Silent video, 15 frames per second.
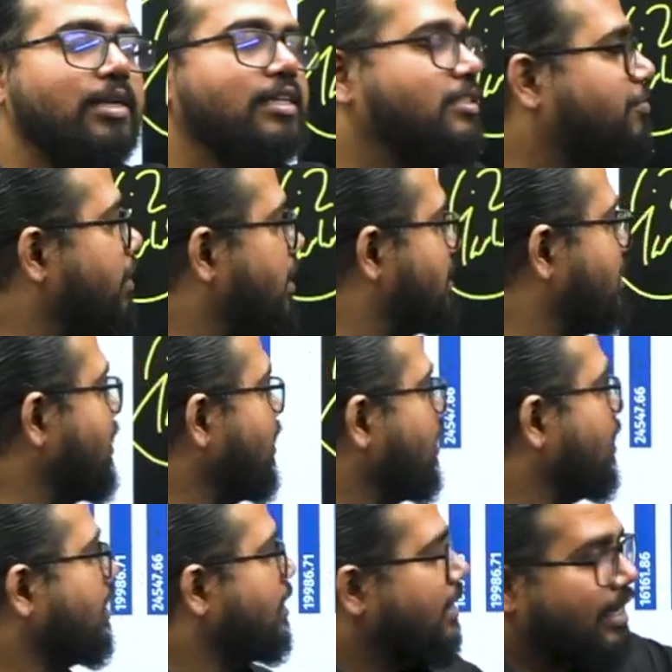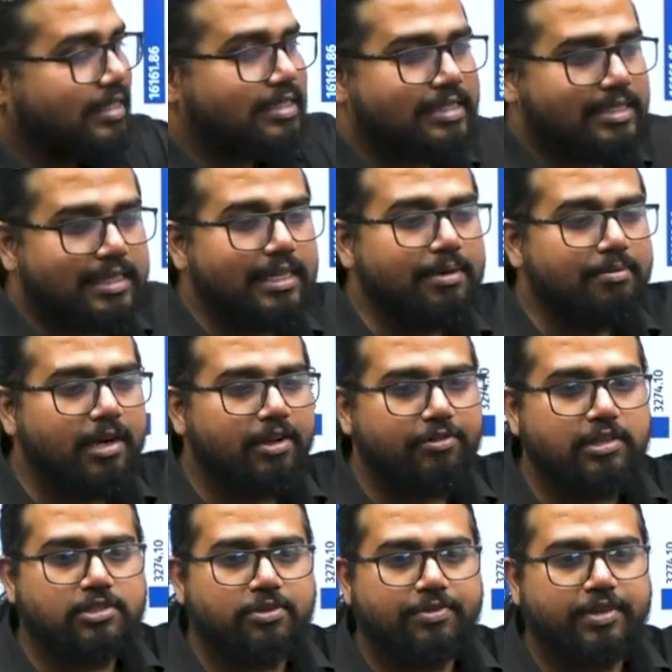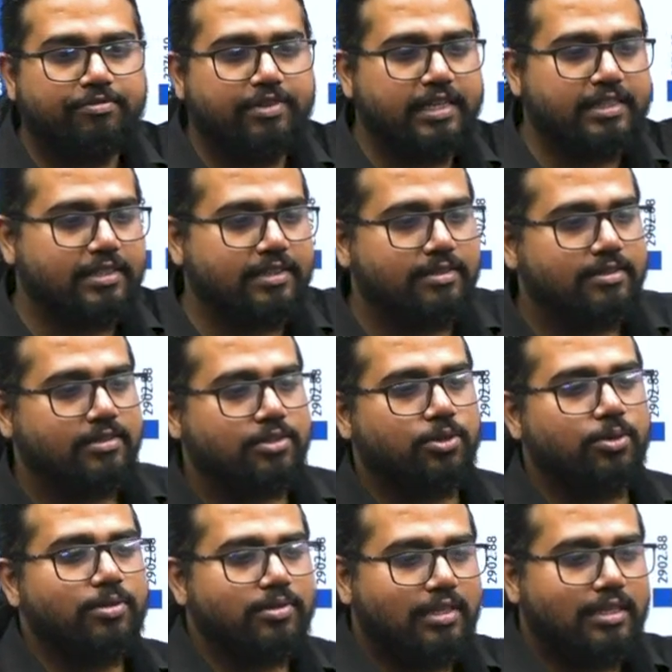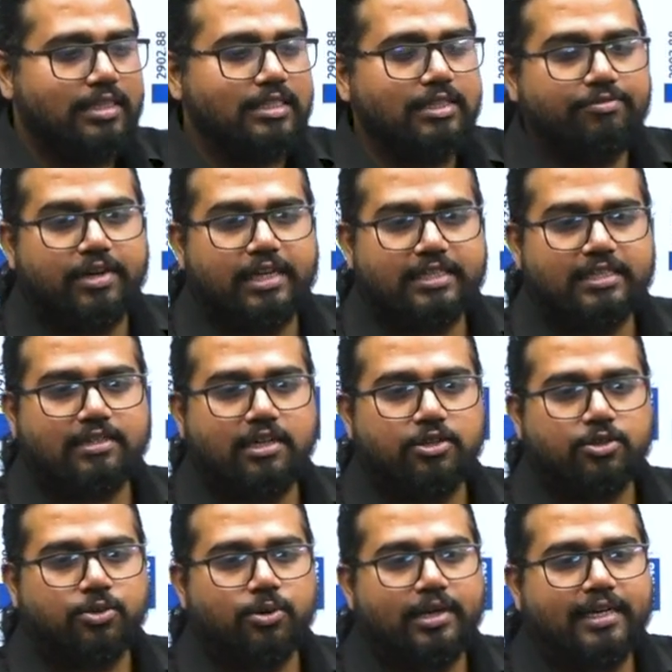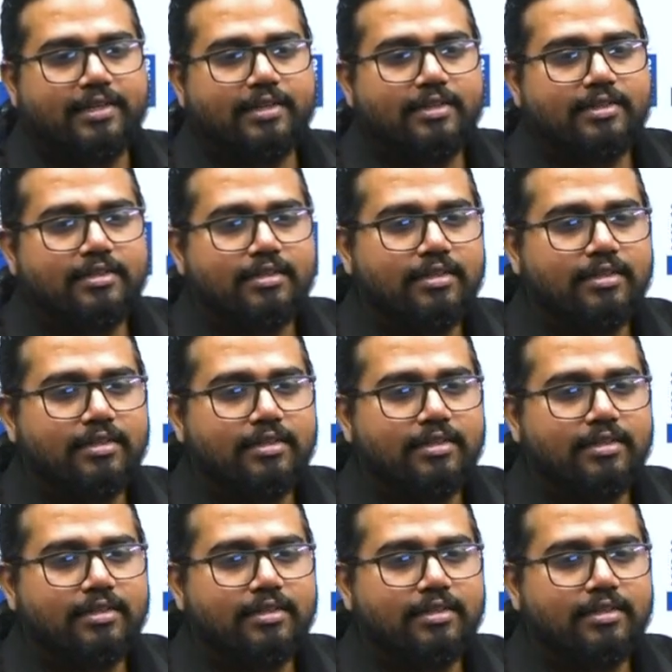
is facing extreme levels of inflation. So there is inflation control needed.